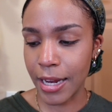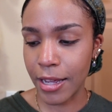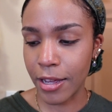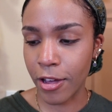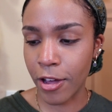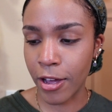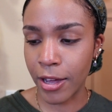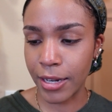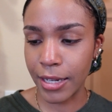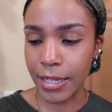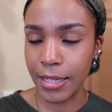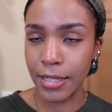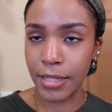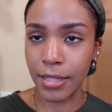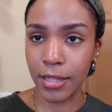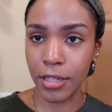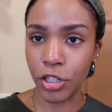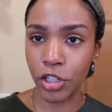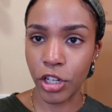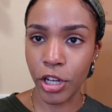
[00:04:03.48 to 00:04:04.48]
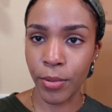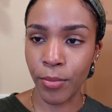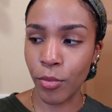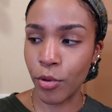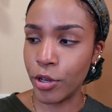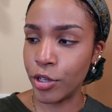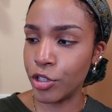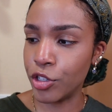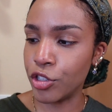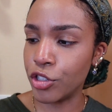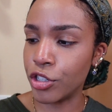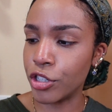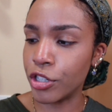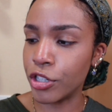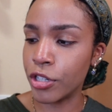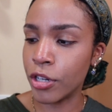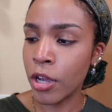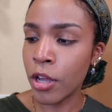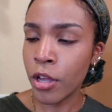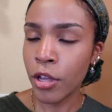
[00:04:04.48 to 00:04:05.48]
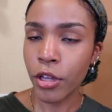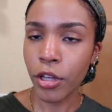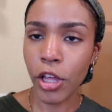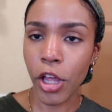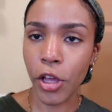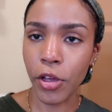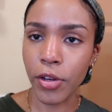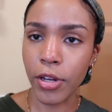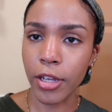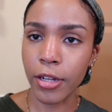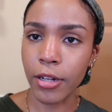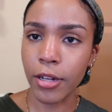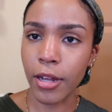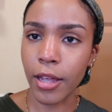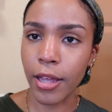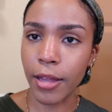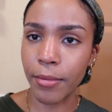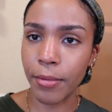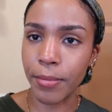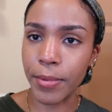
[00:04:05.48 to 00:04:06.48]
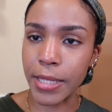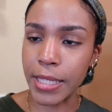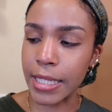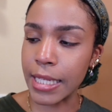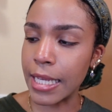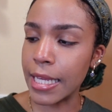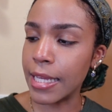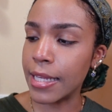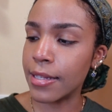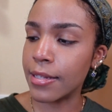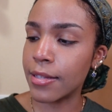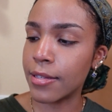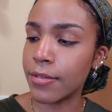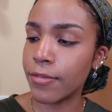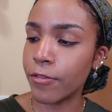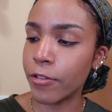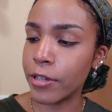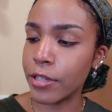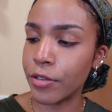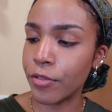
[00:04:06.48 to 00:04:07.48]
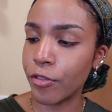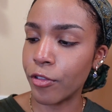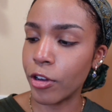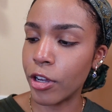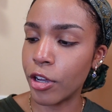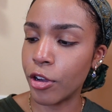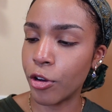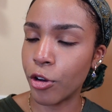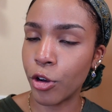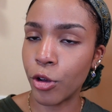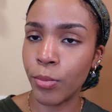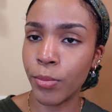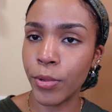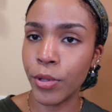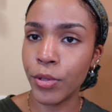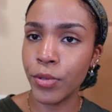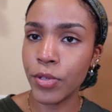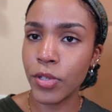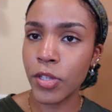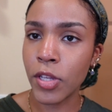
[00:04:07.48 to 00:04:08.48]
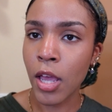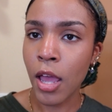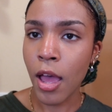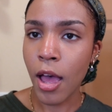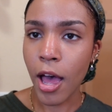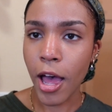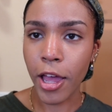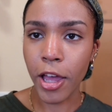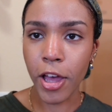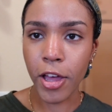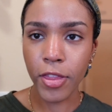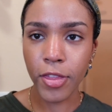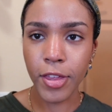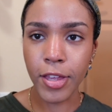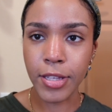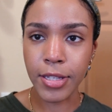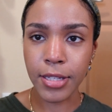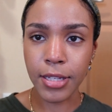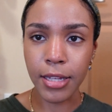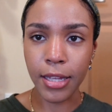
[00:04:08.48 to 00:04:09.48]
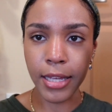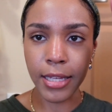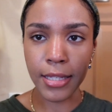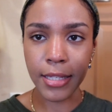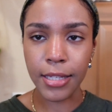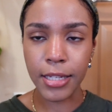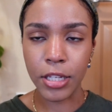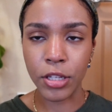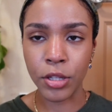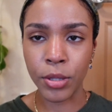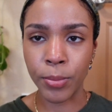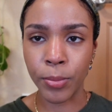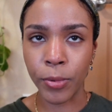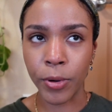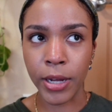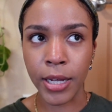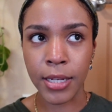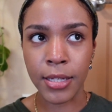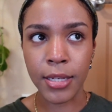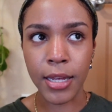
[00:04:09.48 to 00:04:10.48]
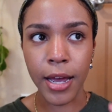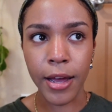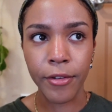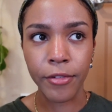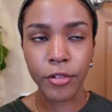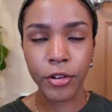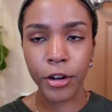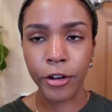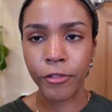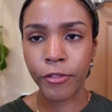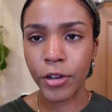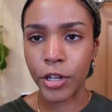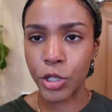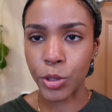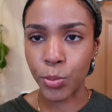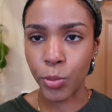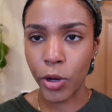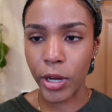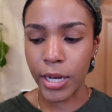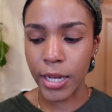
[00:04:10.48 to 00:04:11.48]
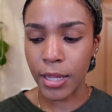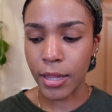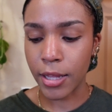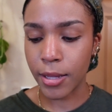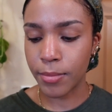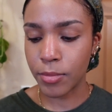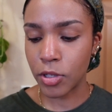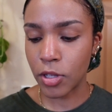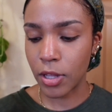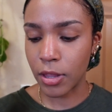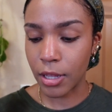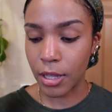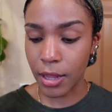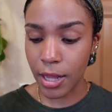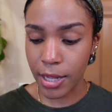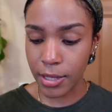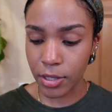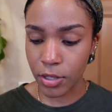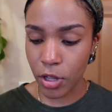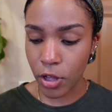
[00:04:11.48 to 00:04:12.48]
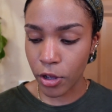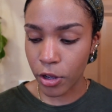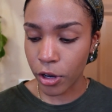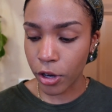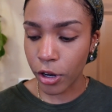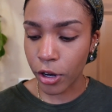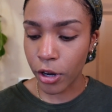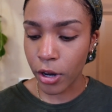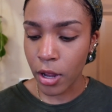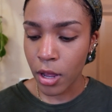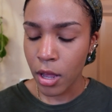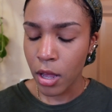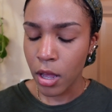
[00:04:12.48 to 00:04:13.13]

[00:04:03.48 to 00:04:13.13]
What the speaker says: I got is the Shea Moisture Coconut and Hibiscus Frizz-Free Curl Mousse. I got this to like seal the braids after I finish braiding them so that they last longer.